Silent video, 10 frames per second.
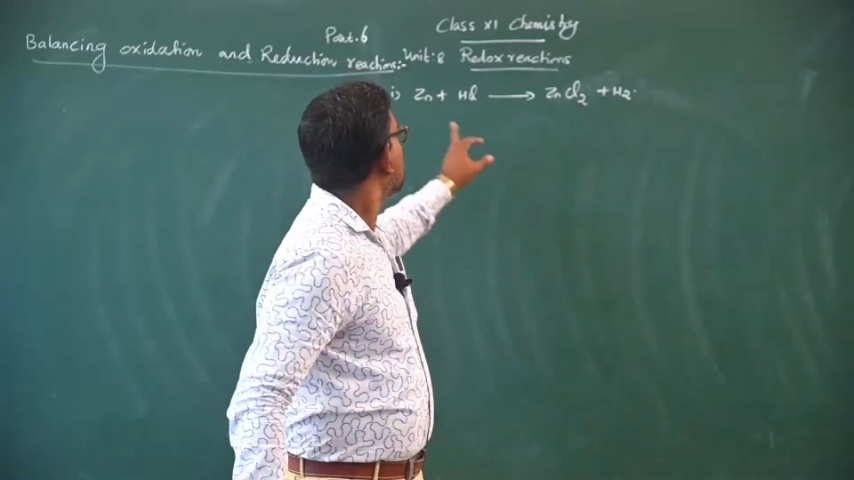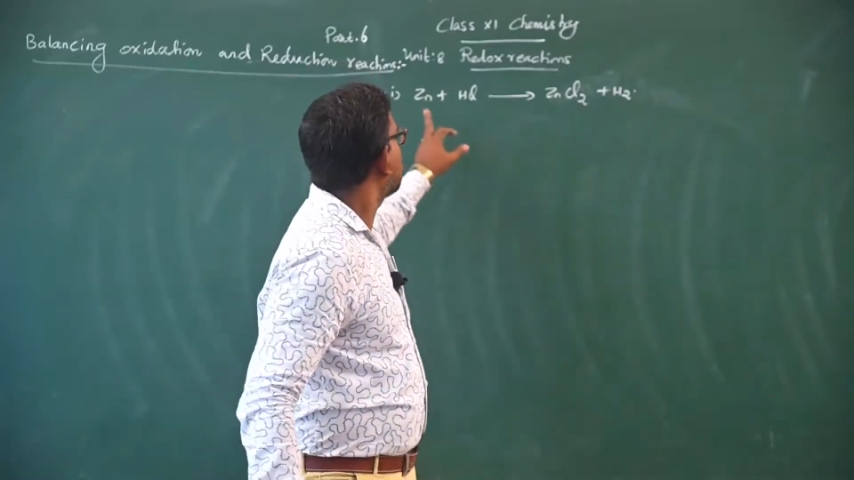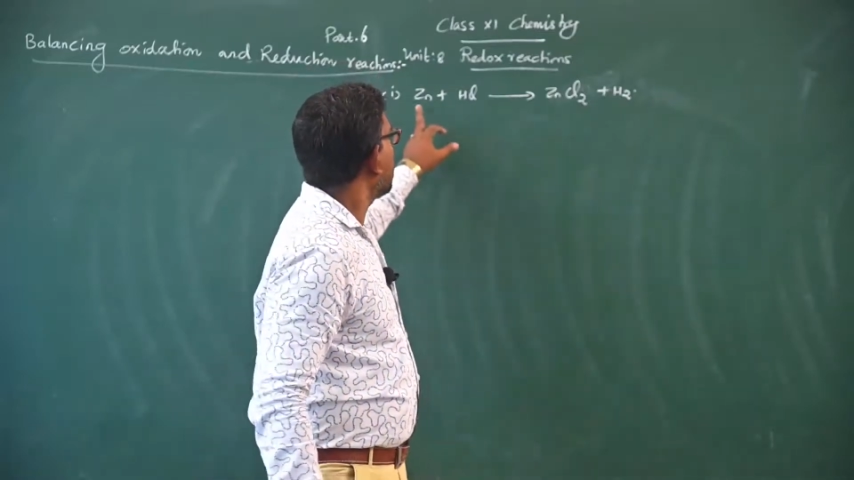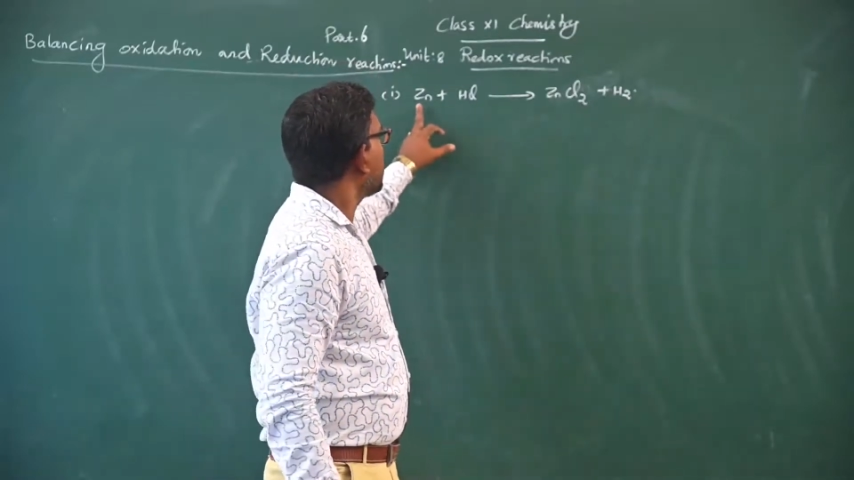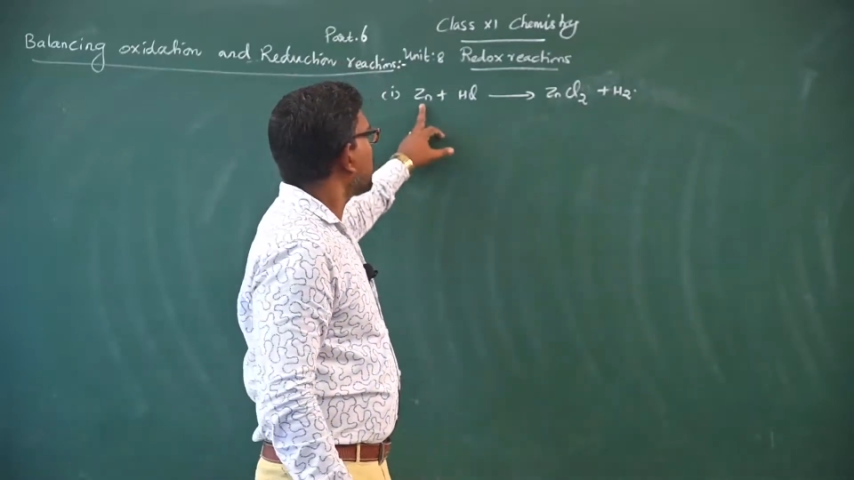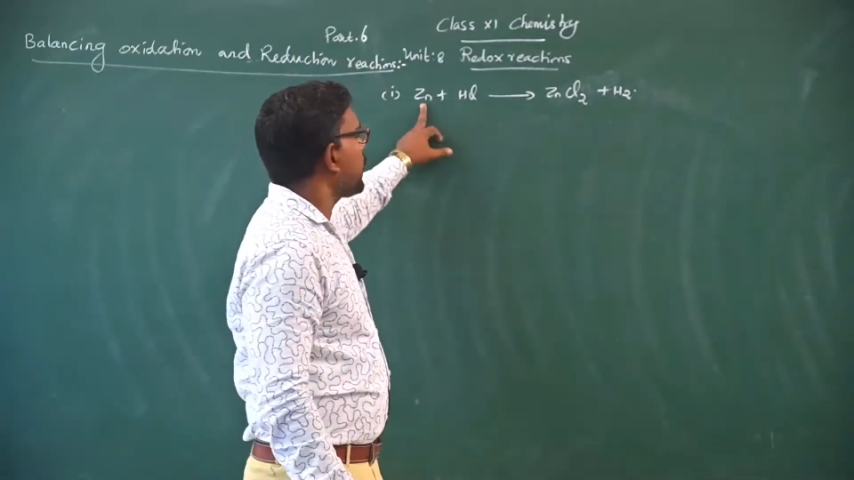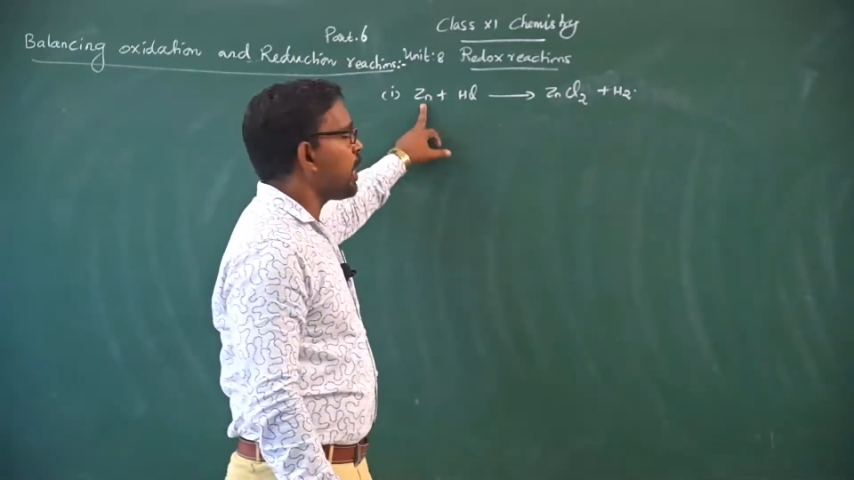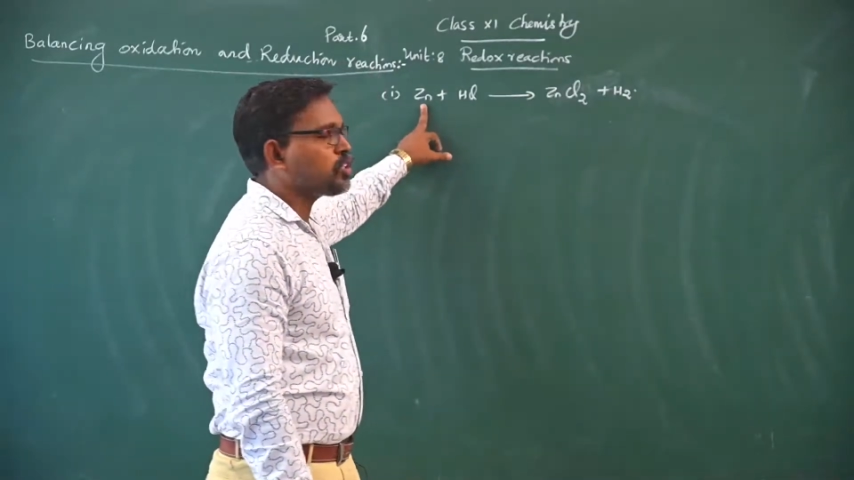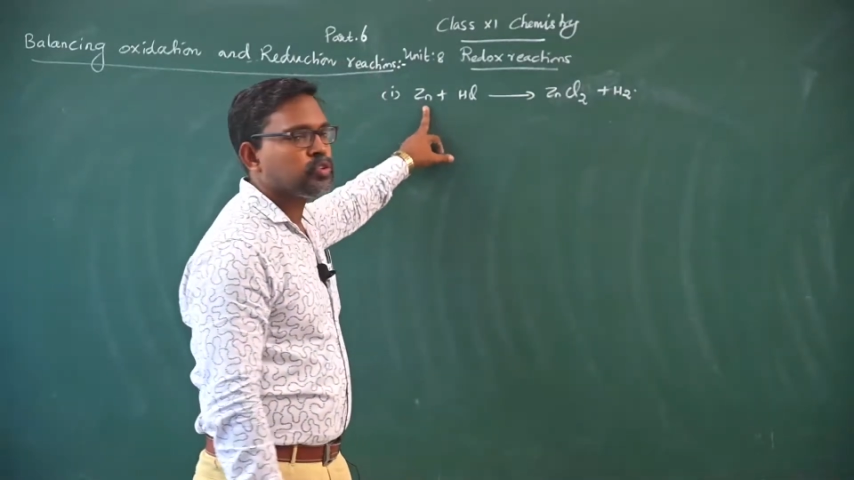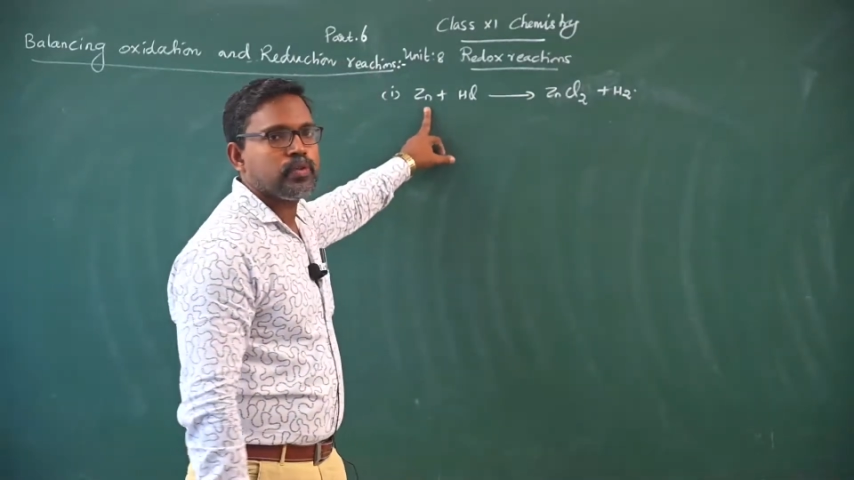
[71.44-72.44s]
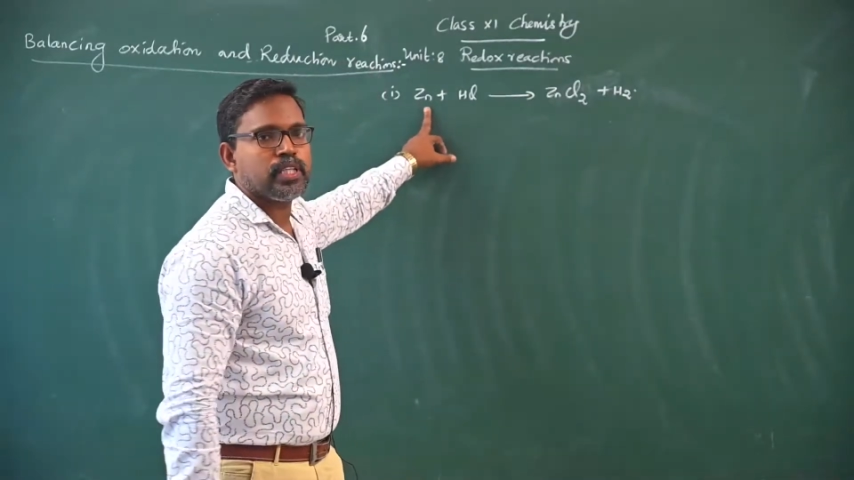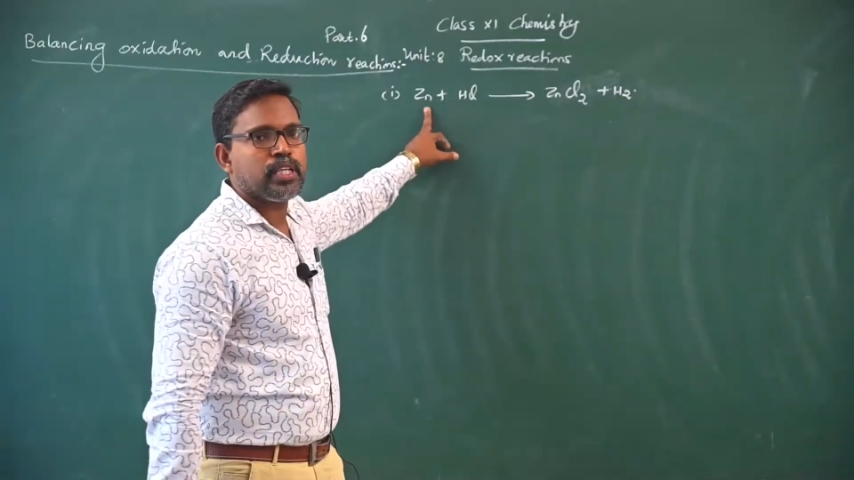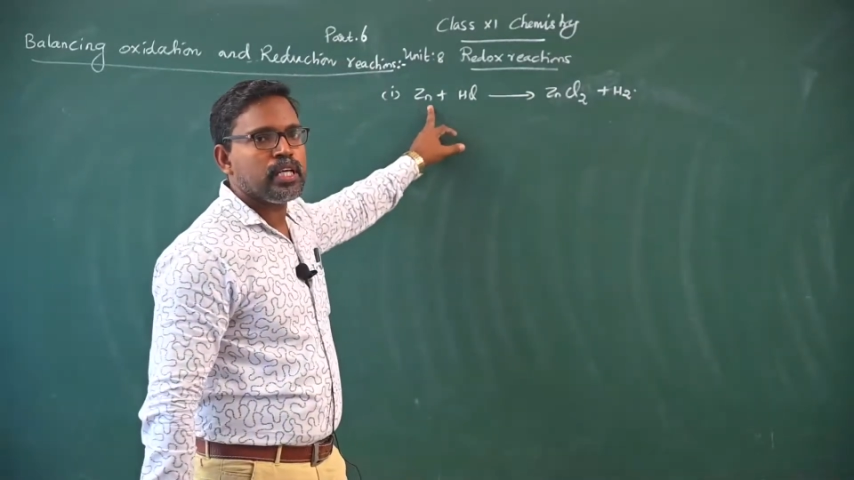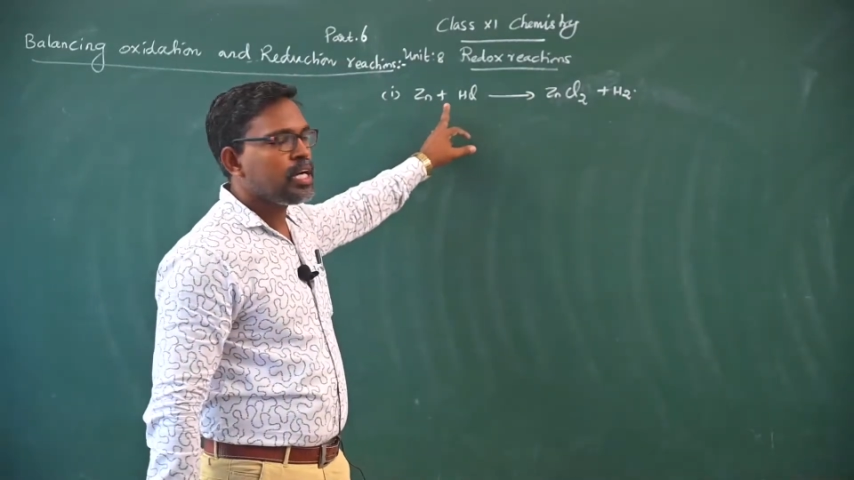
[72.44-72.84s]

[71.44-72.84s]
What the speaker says: zinc reacts with